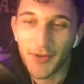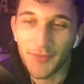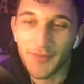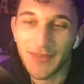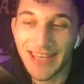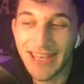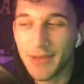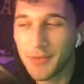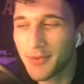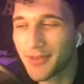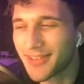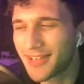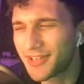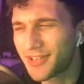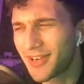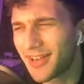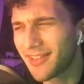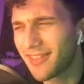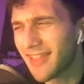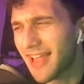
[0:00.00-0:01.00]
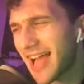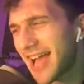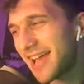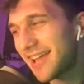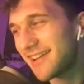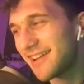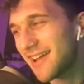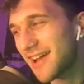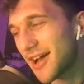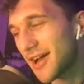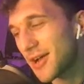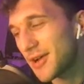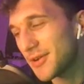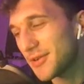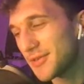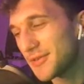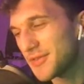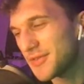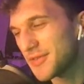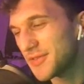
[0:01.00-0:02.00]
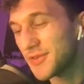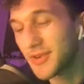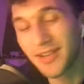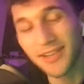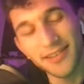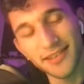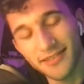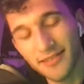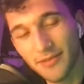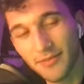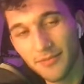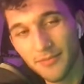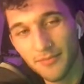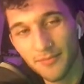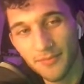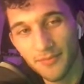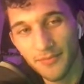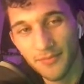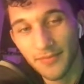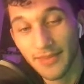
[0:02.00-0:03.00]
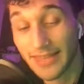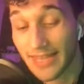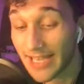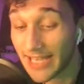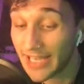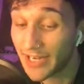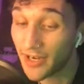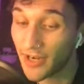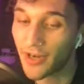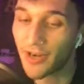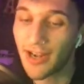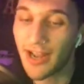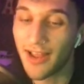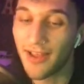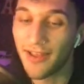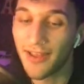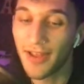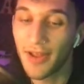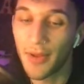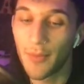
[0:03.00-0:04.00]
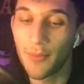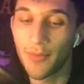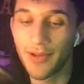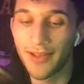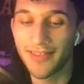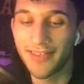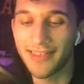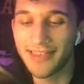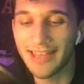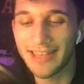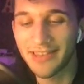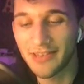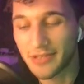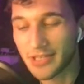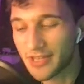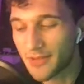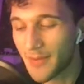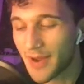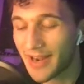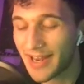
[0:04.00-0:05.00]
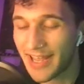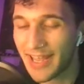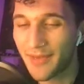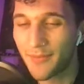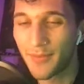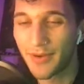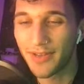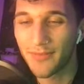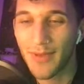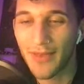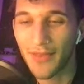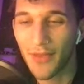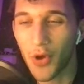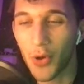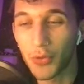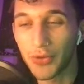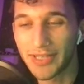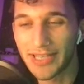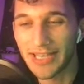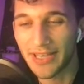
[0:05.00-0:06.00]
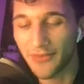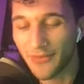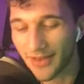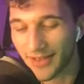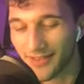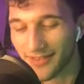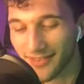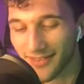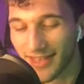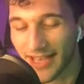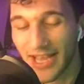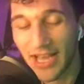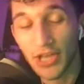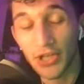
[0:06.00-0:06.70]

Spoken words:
He was under a lot of criticism. Did get hurt, but this isn't just about him, but it's about the whole defense.